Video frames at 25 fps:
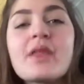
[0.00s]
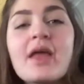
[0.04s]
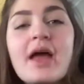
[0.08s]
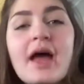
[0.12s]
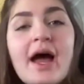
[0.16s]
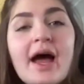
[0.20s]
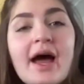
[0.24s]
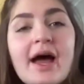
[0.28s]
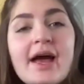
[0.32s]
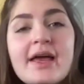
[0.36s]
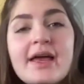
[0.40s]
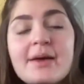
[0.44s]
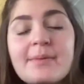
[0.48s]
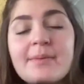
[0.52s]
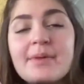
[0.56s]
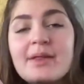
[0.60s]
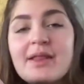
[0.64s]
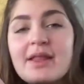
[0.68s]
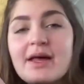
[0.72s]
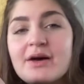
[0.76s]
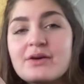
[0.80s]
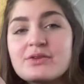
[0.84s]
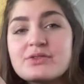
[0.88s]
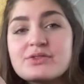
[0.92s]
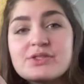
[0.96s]
I am
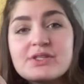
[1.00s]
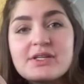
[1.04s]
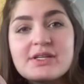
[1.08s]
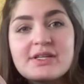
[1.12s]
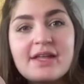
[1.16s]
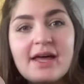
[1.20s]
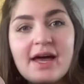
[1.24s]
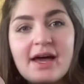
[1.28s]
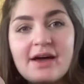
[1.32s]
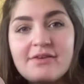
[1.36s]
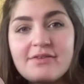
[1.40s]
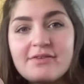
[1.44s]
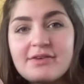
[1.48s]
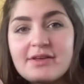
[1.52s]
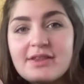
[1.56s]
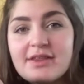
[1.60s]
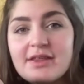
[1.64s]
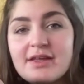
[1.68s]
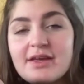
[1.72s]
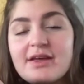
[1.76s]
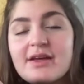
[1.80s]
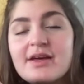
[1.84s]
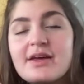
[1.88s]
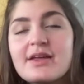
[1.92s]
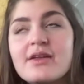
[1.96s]
allowed to eat
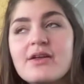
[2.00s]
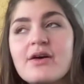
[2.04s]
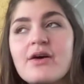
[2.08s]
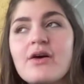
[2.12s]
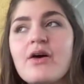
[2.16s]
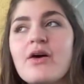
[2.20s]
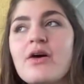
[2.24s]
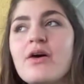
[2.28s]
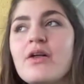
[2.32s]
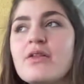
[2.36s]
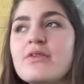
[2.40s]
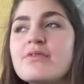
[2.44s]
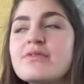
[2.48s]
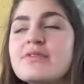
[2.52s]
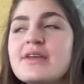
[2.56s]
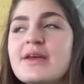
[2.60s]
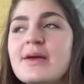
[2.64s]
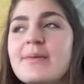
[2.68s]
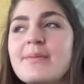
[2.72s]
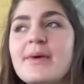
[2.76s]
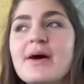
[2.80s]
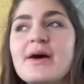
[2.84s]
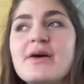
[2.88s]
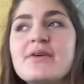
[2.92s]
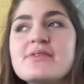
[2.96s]
everything and all of the
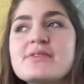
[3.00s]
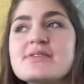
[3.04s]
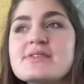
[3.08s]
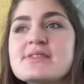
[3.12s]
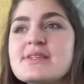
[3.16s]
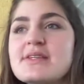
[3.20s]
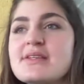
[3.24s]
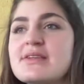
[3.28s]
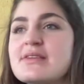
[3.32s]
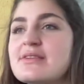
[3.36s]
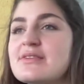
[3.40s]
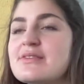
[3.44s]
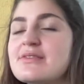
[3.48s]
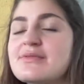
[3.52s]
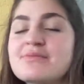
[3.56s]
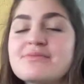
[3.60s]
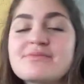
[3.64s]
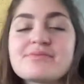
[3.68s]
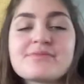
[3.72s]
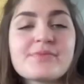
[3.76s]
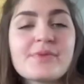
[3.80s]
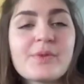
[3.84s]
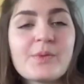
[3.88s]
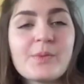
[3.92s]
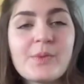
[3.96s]
amounts and
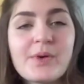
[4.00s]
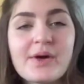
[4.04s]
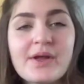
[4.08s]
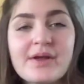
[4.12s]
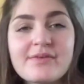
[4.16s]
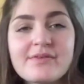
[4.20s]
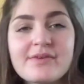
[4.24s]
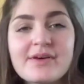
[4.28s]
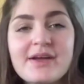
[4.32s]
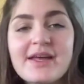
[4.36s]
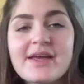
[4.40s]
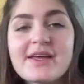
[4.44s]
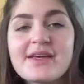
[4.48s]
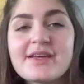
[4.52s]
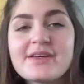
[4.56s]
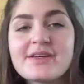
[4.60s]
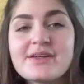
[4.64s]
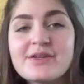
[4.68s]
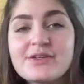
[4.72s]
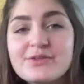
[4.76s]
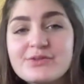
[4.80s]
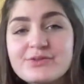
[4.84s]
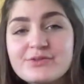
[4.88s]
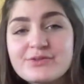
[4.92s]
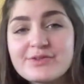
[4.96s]
whatever. Like
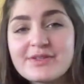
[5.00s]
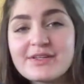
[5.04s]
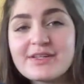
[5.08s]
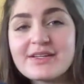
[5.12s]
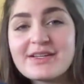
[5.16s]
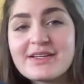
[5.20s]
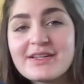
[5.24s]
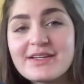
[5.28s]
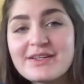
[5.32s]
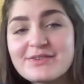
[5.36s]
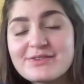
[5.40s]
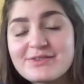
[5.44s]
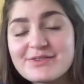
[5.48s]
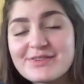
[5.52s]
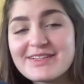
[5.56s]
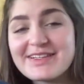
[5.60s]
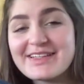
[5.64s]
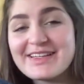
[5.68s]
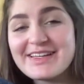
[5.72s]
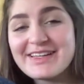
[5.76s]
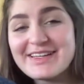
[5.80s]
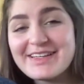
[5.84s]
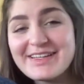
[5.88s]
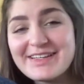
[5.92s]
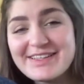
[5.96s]
you really,
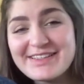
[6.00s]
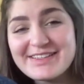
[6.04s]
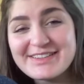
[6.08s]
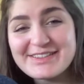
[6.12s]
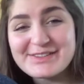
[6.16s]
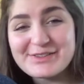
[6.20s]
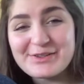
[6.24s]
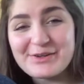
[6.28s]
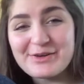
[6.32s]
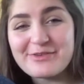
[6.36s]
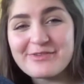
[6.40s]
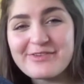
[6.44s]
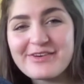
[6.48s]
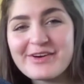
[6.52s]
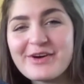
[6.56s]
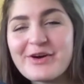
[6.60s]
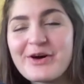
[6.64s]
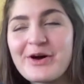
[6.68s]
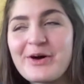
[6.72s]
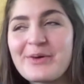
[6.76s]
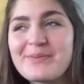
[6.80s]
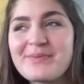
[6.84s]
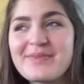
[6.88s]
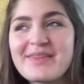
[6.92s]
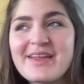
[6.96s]
really need to
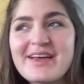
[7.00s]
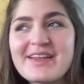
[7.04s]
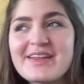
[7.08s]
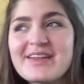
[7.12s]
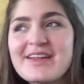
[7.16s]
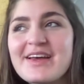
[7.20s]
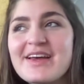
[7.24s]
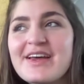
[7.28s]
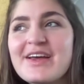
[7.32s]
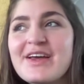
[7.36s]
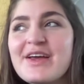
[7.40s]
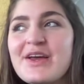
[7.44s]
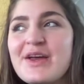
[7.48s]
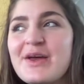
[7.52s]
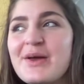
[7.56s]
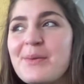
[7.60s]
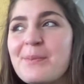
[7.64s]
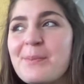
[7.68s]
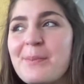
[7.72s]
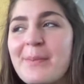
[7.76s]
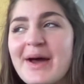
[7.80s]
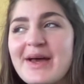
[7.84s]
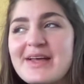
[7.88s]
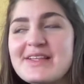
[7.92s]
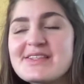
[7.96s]
overcome that
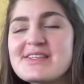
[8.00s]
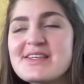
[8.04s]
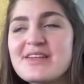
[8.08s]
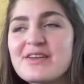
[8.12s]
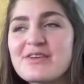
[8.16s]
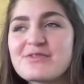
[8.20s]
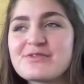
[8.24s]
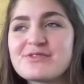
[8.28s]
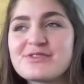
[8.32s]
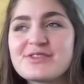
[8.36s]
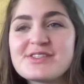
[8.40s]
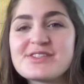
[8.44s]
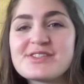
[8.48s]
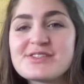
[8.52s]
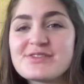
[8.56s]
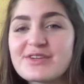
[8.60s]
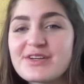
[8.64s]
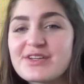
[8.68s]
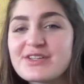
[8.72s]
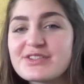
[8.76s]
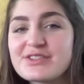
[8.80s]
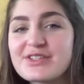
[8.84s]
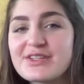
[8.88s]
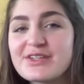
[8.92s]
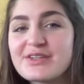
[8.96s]
mindset of
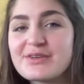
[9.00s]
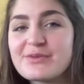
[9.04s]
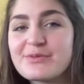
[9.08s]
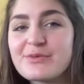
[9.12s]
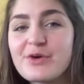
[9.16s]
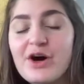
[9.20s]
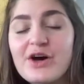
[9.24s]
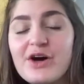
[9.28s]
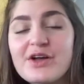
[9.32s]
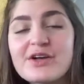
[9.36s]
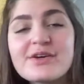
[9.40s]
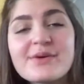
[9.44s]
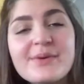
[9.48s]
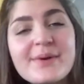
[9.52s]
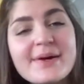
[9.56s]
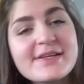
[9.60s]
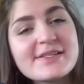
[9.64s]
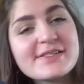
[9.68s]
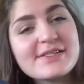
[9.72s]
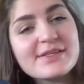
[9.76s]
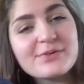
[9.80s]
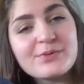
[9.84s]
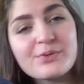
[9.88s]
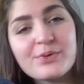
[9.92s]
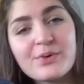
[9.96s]
restriction. Otherwise,
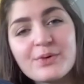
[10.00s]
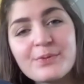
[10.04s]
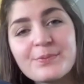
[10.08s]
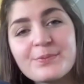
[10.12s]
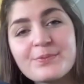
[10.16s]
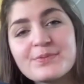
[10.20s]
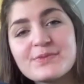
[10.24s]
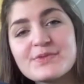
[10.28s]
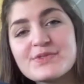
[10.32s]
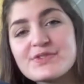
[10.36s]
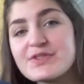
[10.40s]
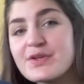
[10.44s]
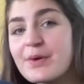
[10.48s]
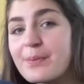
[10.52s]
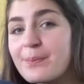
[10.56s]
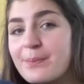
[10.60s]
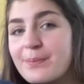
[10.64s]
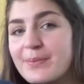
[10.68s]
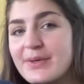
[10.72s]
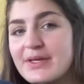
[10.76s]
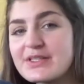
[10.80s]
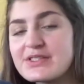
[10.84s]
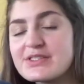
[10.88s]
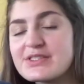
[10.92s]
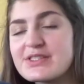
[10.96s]
you won't stop
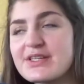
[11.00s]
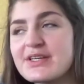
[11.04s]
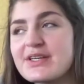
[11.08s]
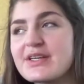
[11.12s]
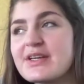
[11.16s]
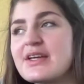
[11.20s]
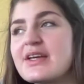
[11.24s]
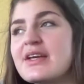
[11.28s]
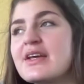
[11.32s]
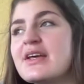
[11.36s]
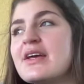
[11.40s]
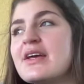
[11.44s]
binging.